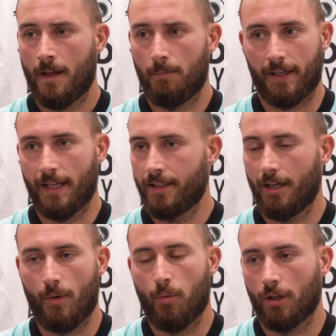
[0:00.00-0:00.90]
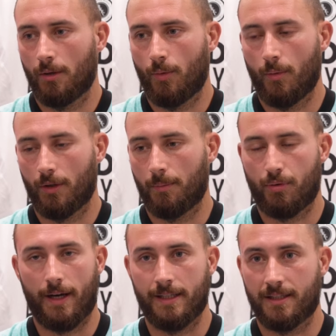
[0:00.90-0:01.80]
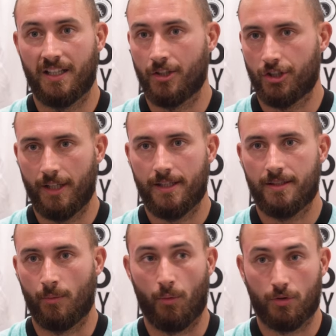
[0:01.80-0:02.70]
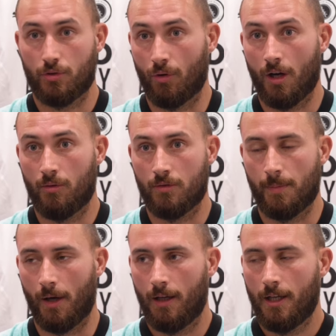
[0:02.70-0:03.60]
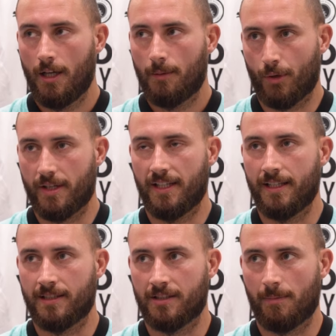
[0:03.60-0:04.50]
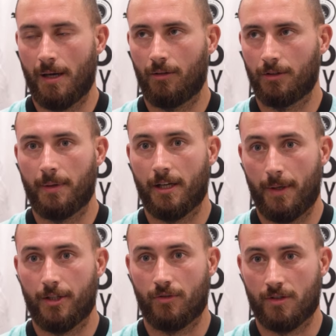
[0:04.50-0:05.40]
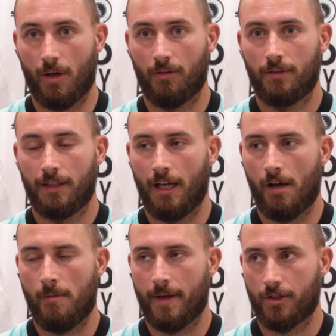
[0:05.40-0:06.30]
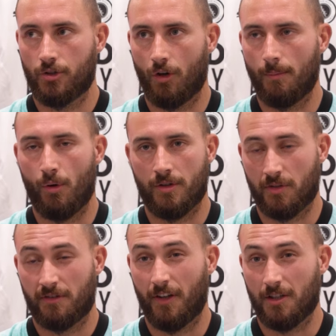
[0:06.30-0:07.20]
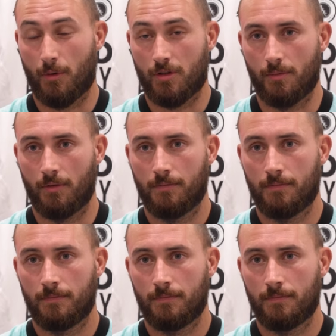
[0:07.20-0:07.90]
But again, yeah, we want to praise clean sheets and we want to score goals. But pre-season is about the bigger picture as well, and making sure our boys are as fit as possible.